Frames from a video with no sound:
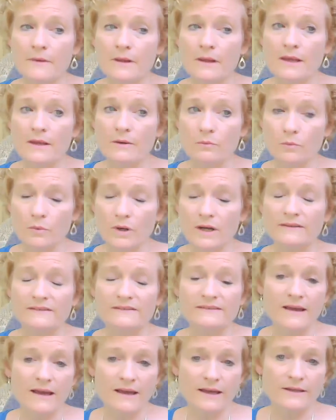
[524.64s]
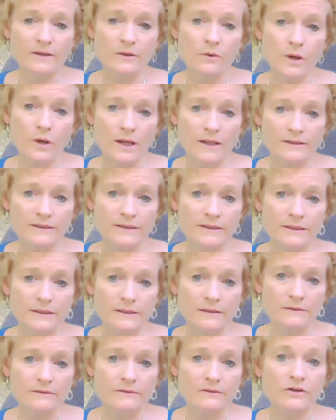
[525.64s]
it was high
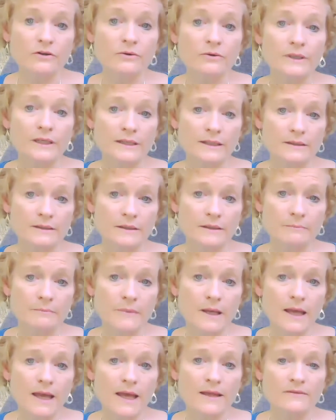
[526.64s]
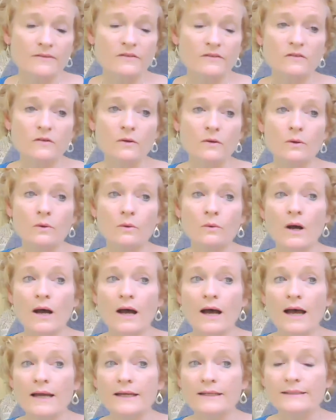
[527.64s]
quality curriculum. And so
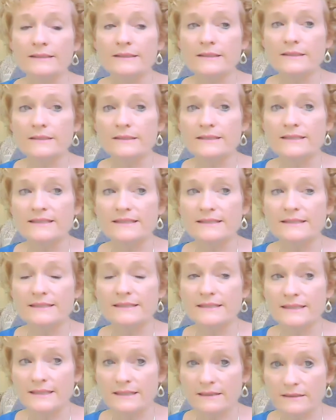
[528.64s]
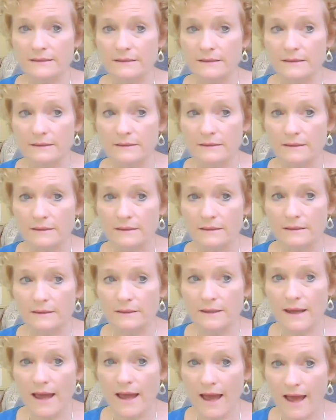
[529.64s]
I didn't
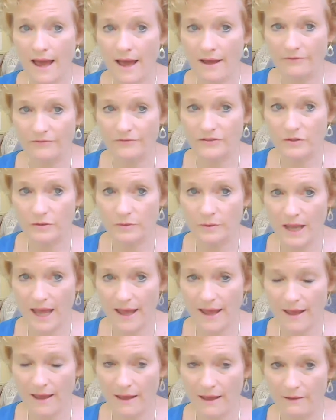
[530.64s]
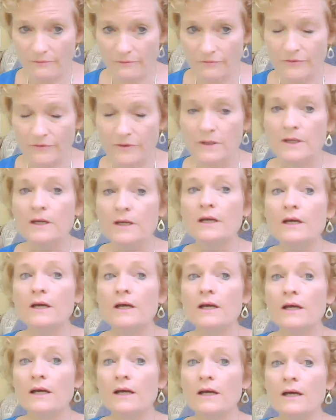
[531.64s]
have to have,
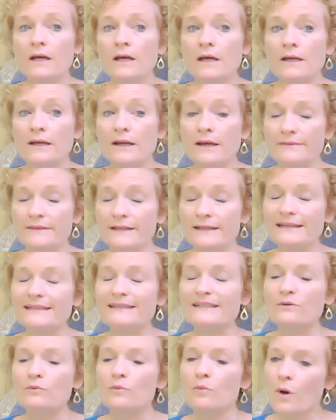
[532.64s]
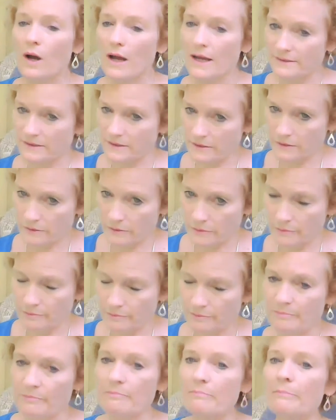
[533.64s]
not that I didn't want to,
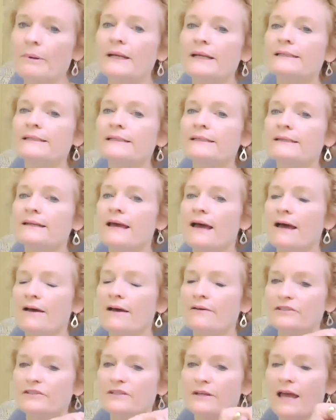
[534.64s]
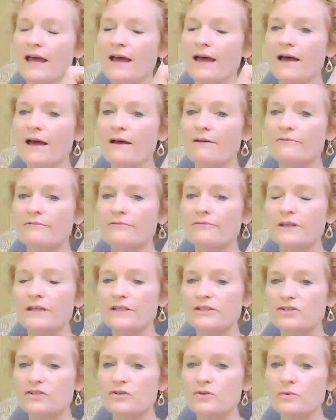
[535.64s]
but I didn't have to have
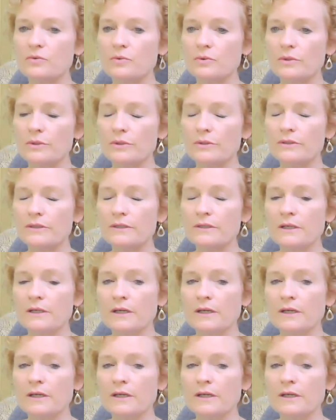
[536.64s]
ensured